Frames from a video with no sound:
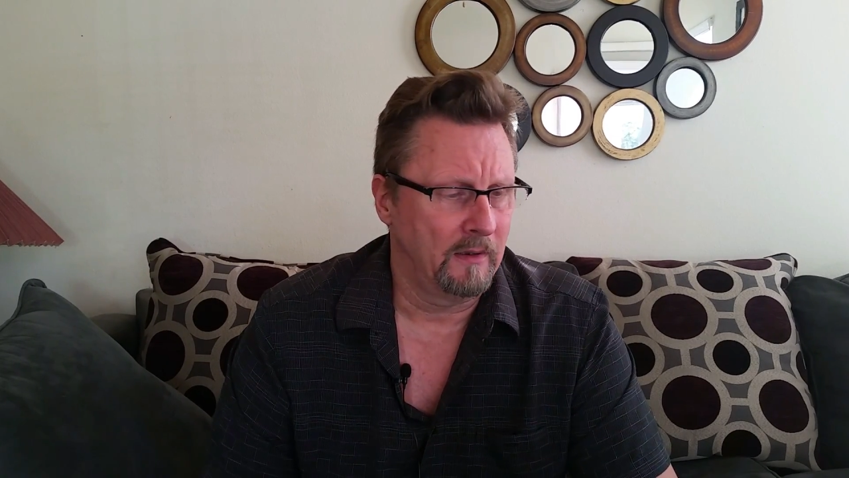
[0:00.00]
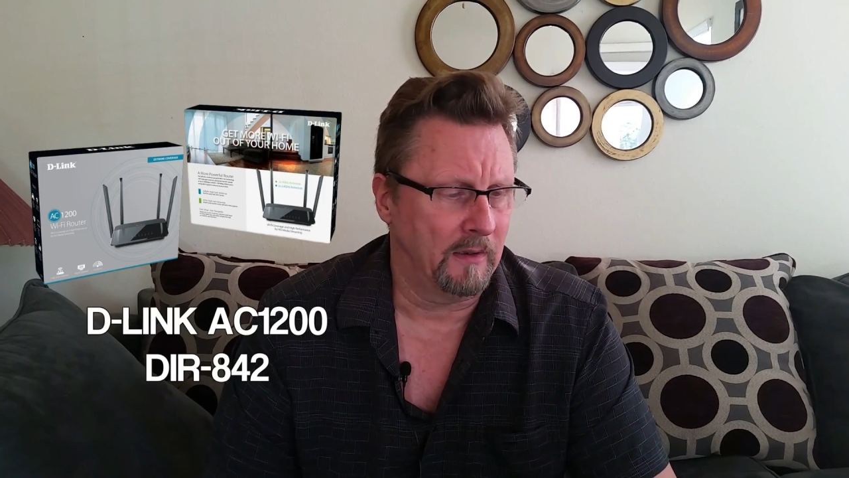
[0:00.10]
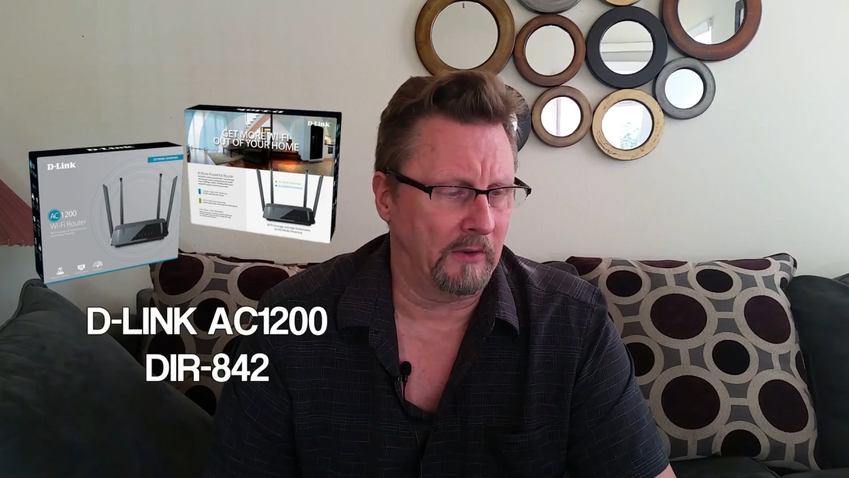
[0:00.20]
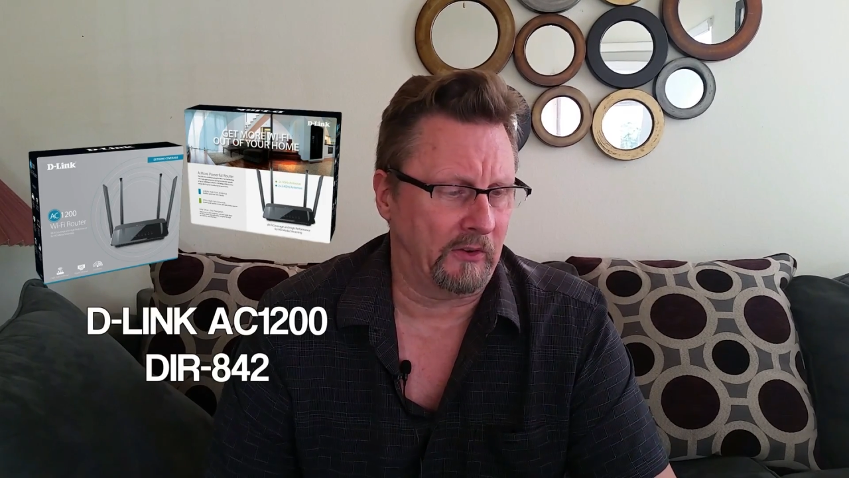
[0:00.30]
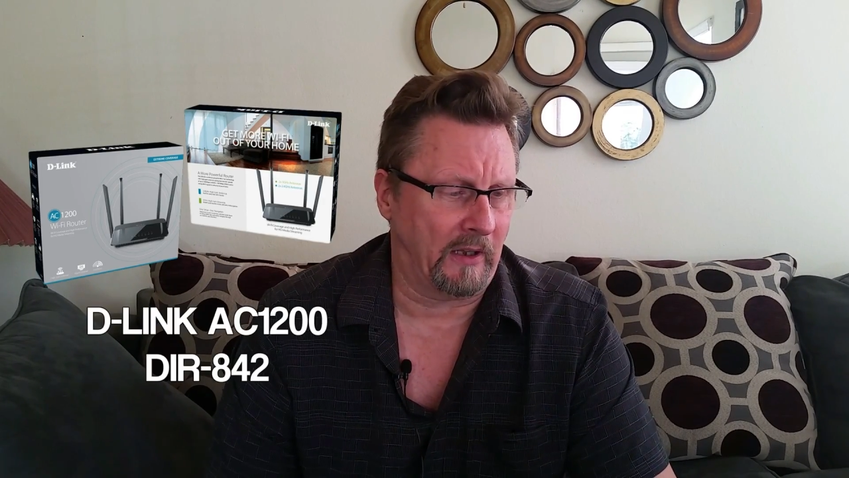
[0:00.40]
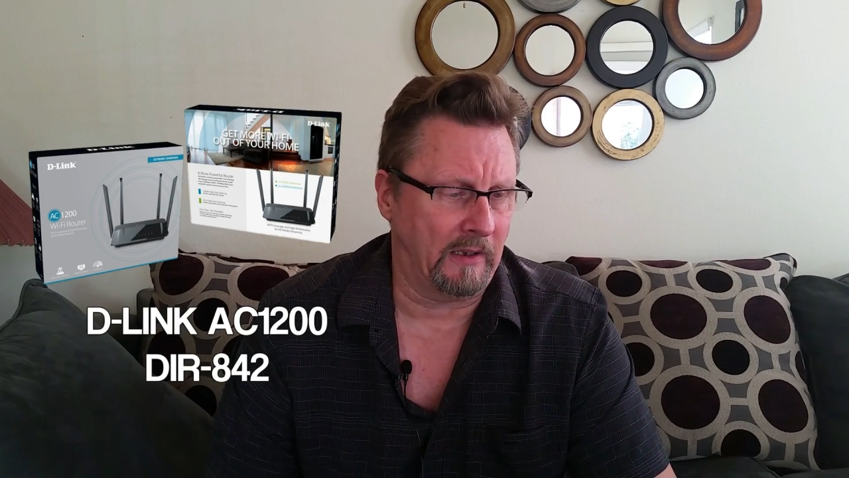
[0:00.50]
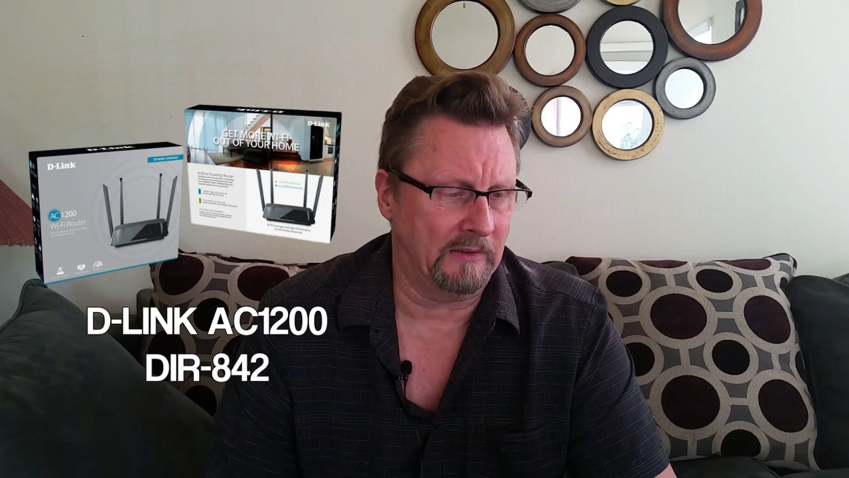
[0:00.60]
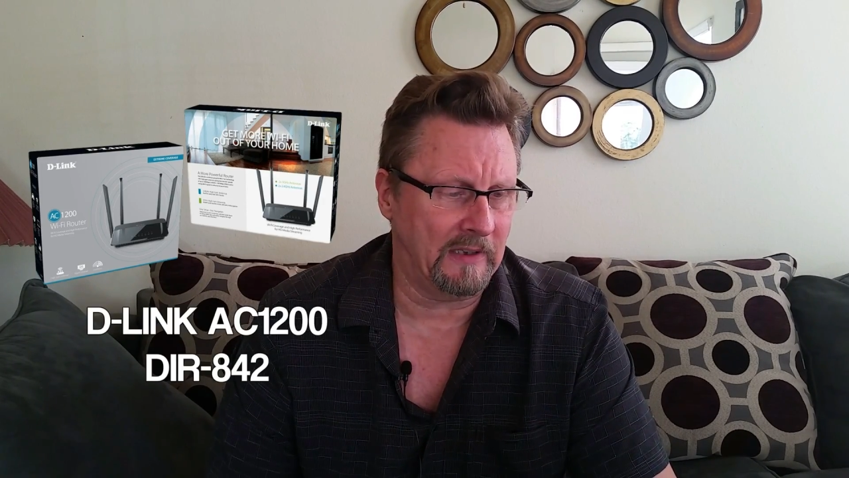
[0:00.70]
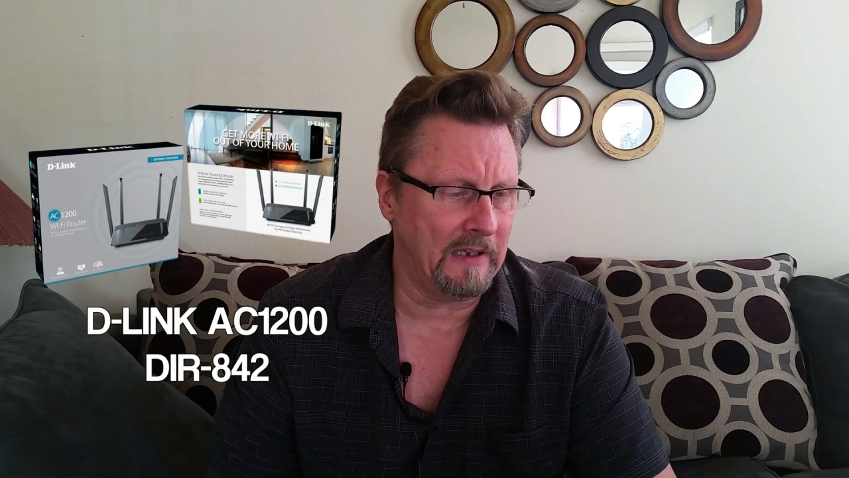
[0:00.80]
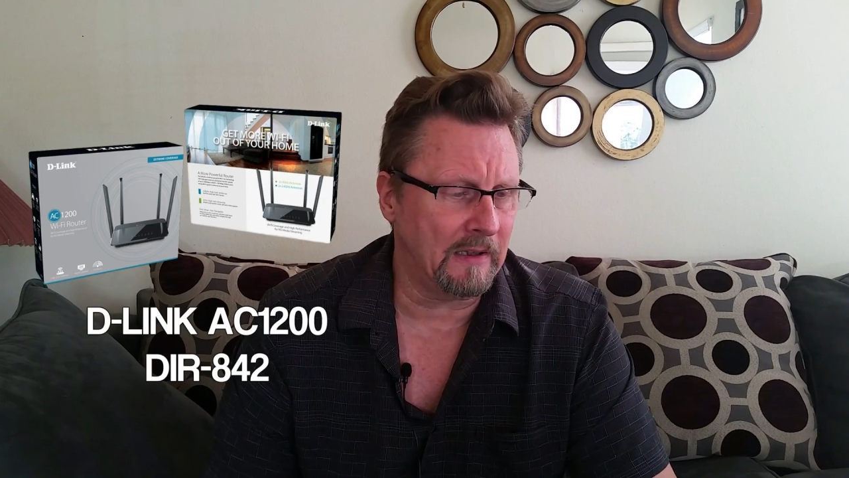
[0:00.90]
It's a
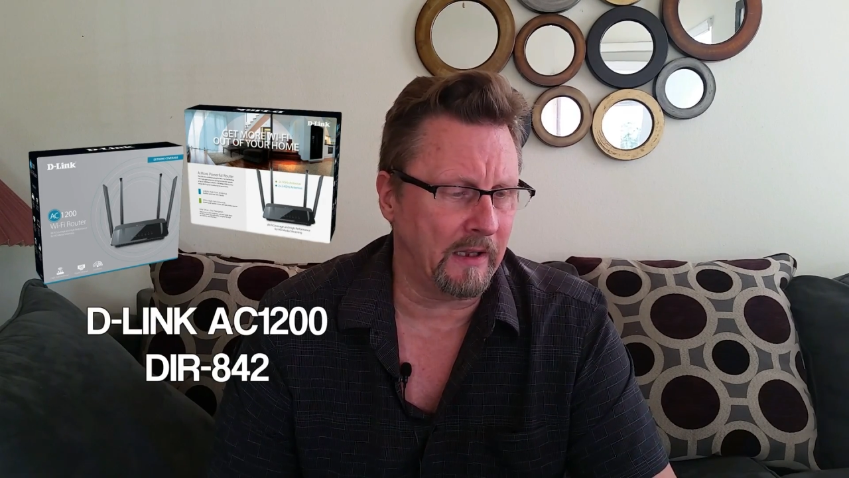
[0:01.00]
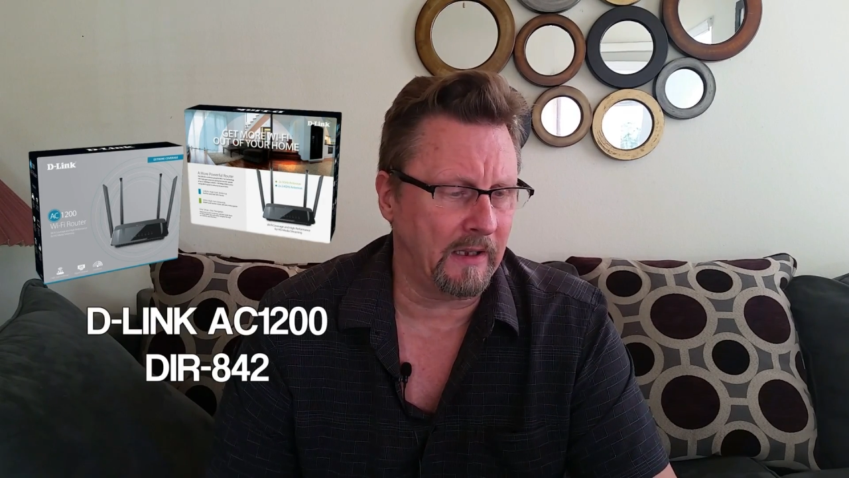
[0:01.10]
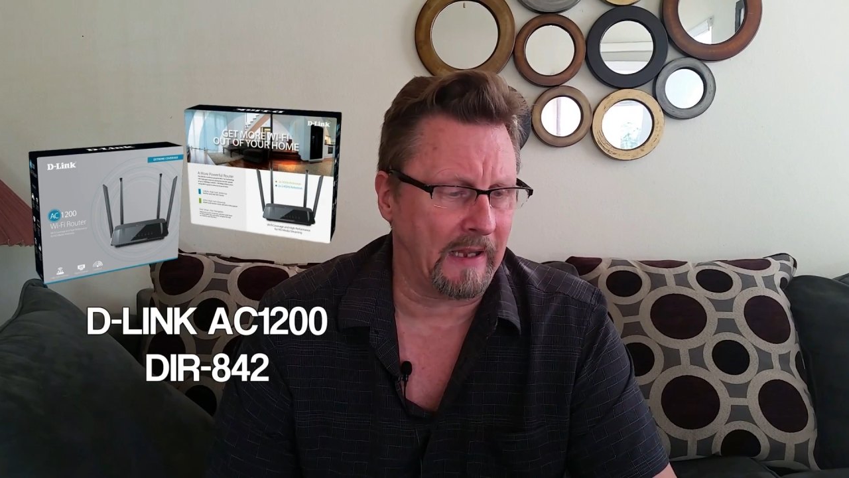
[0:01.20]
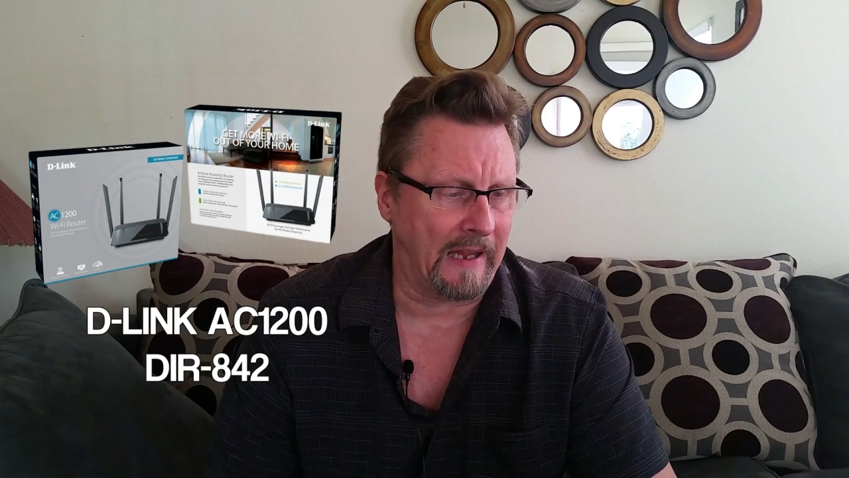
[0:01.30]
DLink